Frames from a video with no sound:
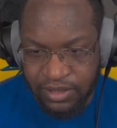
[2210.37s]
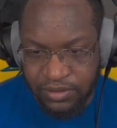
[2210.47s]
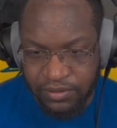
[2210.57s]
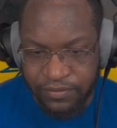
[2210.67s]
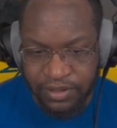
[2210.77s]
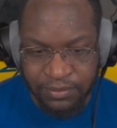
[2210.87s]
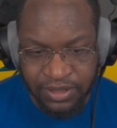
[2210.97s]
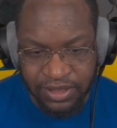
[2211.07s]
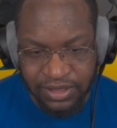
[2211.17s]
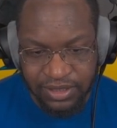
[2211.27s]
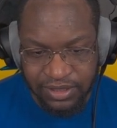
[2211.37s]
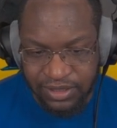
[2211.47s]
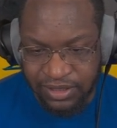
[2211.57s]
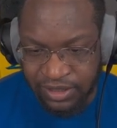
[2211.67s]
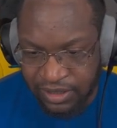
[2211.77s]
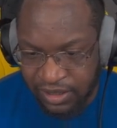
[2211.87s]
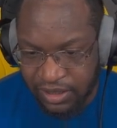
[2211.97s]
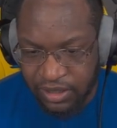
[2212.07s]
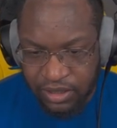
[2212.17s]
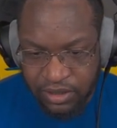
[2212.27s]
Short friendly minions and C.
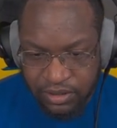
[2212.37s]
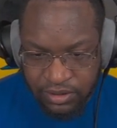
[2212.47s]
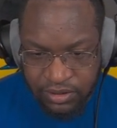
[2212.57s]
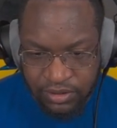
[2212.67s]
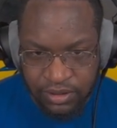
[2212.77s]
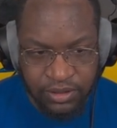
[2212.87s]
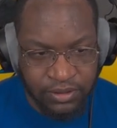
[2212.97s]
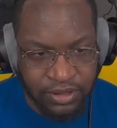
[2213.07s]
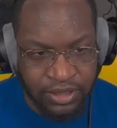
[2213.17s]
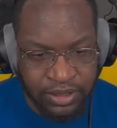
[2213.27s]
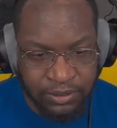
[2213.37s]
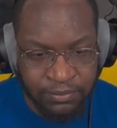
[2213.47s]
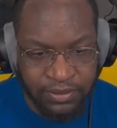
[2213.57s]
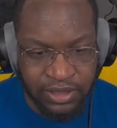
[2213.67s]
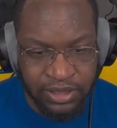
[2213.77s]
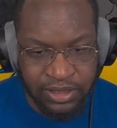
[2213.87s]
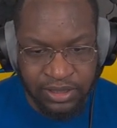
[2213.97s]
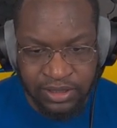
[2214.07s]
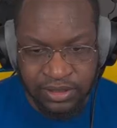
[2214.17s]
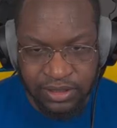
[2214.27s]
So I am
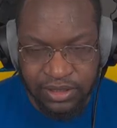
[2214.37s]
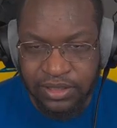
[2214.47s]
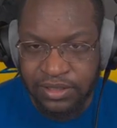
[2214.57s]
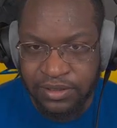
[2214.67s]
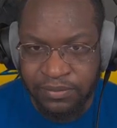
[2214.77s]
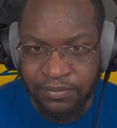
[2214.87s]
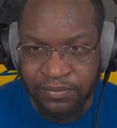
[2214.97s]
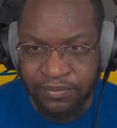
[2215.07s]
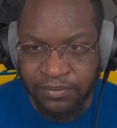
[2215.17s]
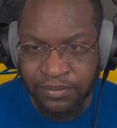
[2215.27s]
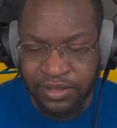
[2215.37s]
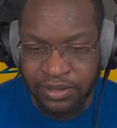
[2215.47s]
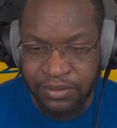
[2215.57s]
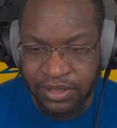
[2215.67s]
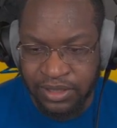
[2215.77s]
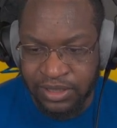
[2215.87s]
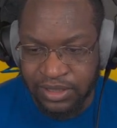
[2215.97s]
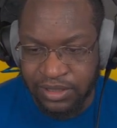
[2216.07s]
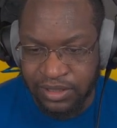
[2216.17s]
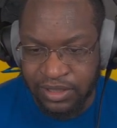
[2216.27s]
thinking we kind of need
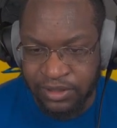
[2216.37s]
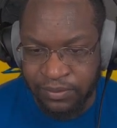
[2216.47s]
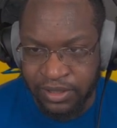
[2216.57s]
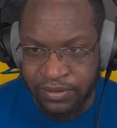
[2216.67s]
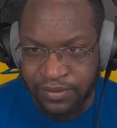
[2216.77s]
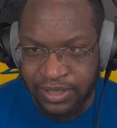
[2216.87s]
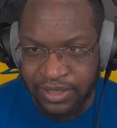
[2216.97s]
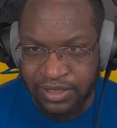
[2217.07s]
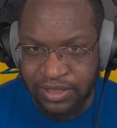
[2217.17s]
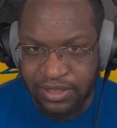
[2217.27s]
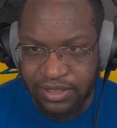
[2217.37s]
to start getting rid of